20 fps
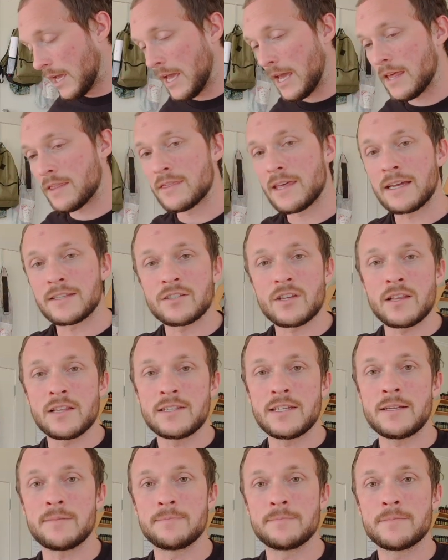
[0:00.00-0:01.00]
And that's all
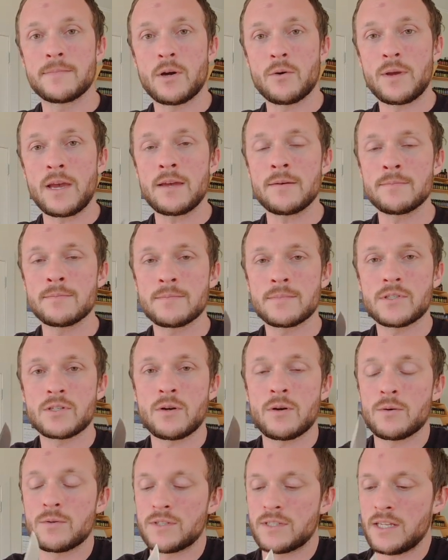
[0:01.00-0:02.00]
I did, okay?
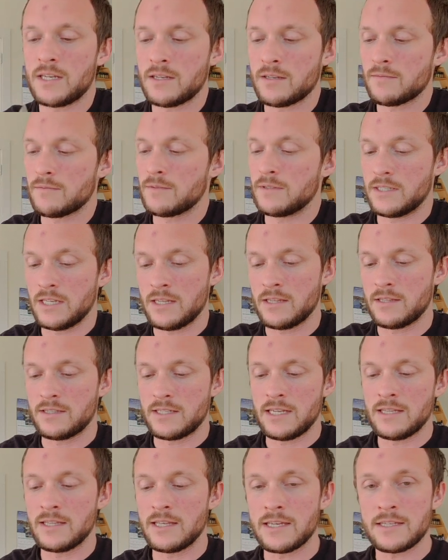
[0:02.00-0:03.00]
So sent, did,
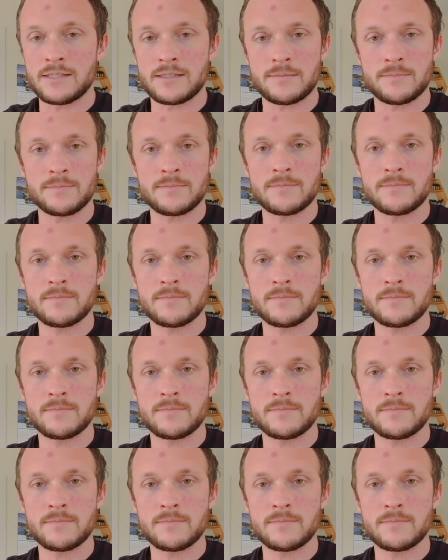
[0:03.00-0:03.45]
did this,